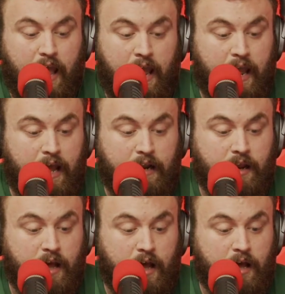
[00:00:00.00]

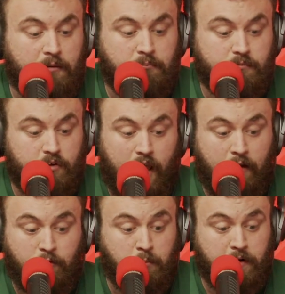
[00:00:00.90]
And
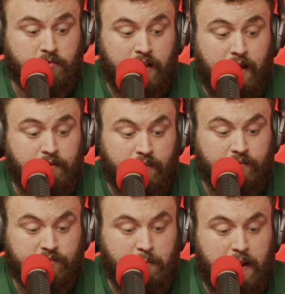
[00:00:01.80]
everybody's loving it.
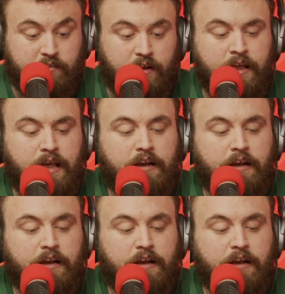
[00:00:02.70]
This is amazing.